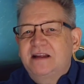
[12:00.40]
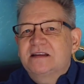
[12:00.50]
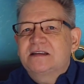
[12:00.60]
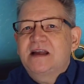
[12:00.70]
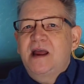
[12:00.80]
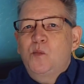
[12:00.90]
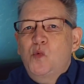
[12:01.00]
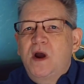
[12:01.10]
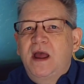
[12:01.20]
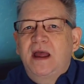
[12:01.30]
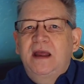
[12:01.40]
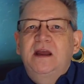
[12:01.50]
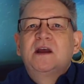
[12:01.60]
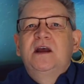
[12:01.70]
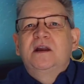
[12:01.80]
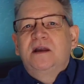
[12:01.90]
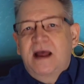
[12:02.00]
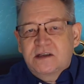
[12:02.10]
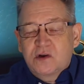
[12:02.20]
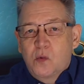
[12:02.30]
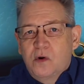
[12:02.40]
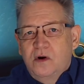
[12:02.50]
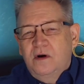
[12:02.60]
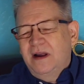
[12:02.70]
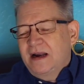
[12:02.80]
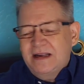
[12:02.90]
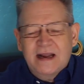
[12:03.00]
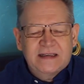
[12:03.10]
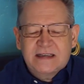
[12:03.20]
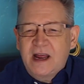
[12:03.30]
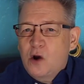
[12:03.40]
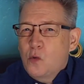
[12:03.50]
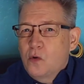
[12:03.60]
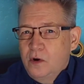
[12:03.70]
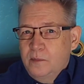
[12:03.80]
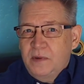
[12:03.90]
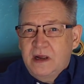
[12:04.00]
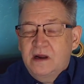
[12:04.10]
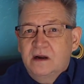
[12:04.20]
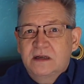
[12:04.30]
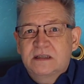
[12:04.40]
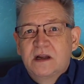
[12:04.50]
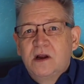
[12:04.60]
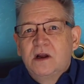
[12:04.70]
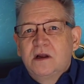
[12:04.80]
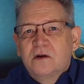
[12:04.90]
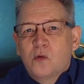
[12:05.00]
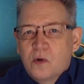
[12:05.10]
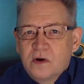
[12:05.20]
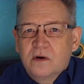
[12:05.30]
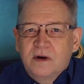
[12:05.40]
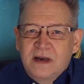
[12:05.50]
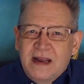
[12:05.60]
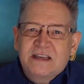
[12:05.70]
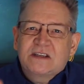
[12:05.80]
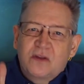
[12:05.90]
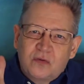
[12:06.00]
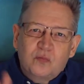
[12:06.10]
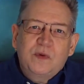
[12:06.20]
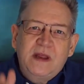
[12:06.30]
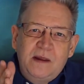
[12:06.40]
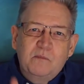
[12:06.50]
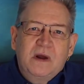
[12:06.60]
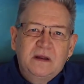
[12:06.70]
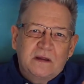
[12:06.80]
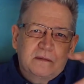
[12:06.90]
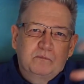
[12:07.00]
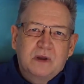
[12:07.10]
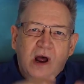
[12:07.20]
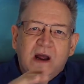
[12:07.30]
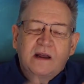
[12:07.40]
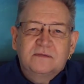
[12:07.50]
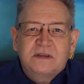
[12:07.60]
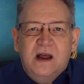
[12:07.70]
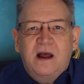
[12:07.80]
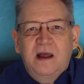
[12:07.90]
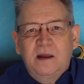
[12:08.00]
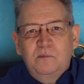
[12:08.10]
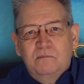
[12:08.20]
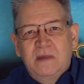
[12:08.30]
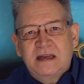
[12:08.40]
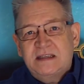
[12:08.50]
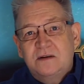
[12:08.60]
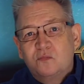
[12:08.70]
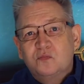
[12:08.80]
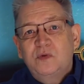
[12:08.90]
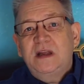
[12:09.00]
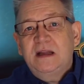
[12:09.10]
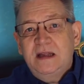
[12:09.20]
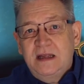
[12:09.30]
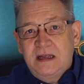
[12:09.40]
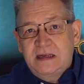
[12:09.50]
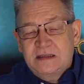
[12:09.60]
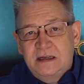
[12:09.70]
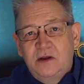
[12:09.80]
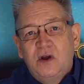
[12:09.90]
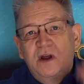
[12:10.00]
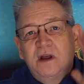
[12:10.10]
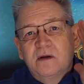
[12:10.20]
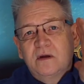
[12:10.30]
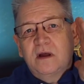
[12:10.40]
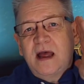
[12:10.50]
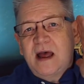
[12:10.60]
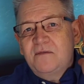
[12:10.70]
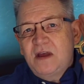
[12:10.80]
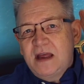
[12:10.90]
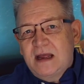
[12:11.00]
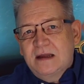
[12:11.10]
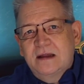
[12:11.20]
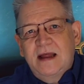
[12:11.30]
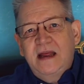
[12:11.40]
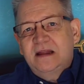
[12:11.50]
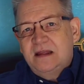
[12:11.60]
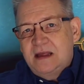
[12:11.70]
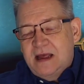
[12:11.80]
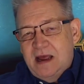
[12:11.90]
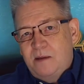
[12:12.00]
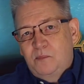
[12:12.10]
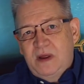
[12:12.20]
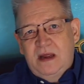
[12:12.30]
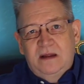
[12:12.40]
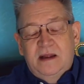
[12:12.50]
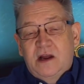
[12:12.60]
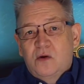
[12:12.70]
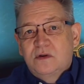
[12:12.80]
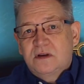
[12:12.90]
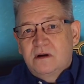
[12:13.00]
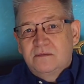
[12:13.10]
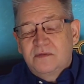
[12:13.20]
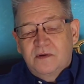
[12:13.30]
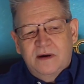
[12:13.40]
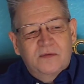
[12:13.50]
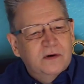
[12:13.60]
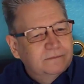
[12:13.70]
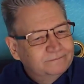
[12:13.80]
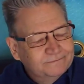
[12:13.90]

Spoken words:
the same way next quarter. And I say quarter because a nice 3-month block of time makes it really easy. Having a lengthy campaign that goes on forever,